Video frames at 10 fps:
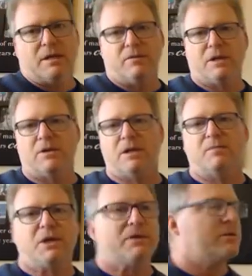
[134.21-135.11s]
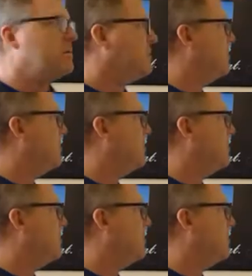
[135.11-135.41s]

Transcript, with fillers: And we call that power to